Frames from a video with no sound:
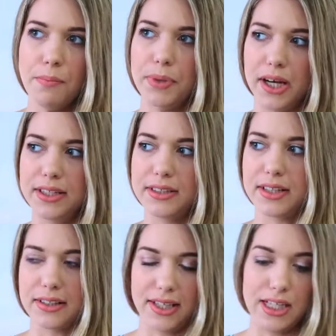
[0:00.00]
but
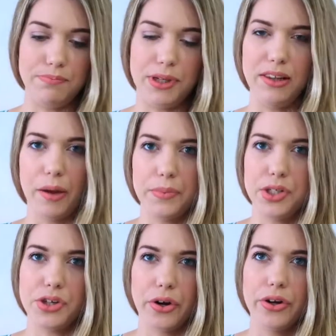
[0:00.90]
doesn't get a big lump
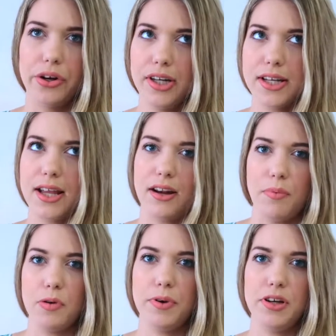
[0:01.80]
to choke on. And I
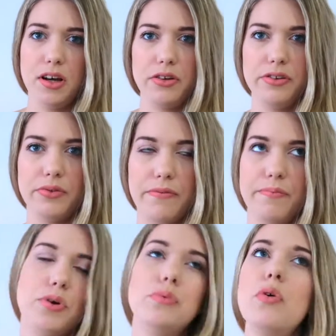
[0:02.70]
put banana in, I
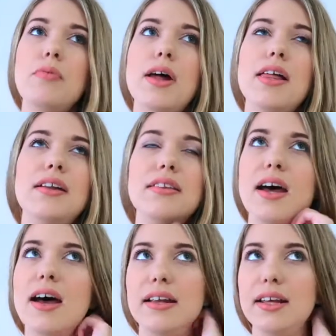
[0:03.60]
put watermelon in
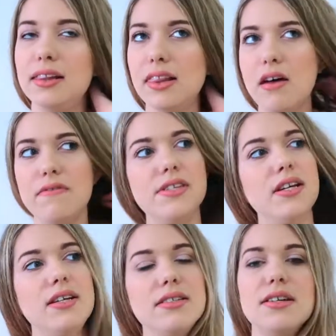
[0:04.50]
that, and he loves
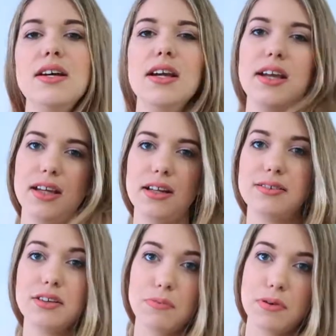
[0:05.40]
it.
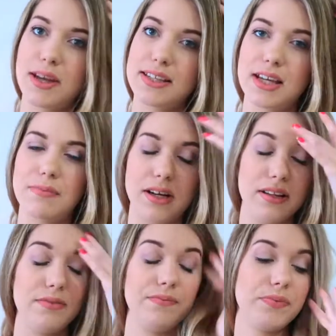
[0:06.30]
Gets super messy,
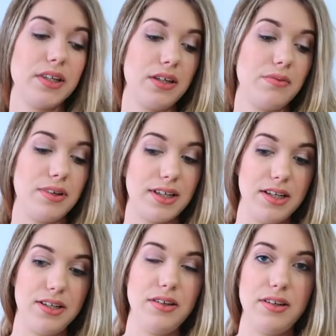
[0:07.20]
but what can
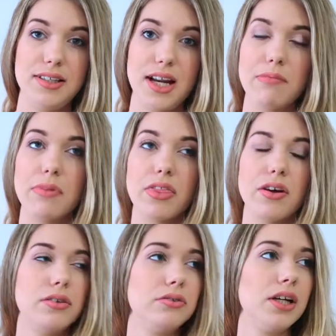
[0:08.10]
you do? He's an
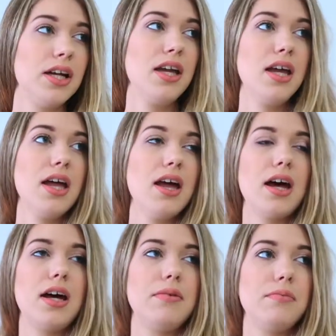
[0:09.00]
8-month-old.
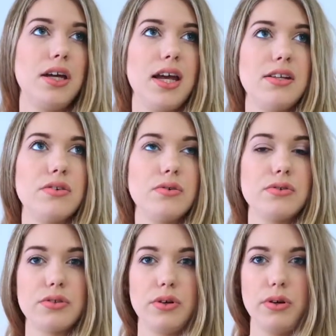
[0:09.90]
And
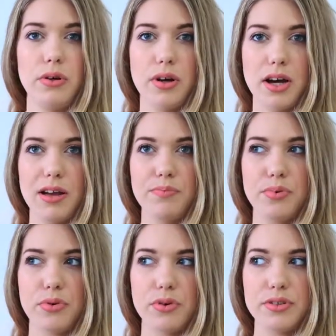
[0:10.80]
also I
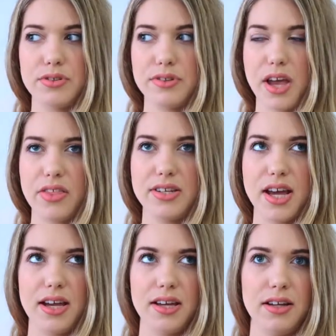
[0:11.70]
bought the other
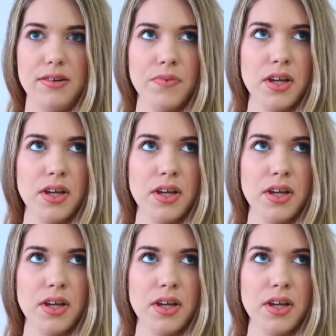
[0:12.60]
day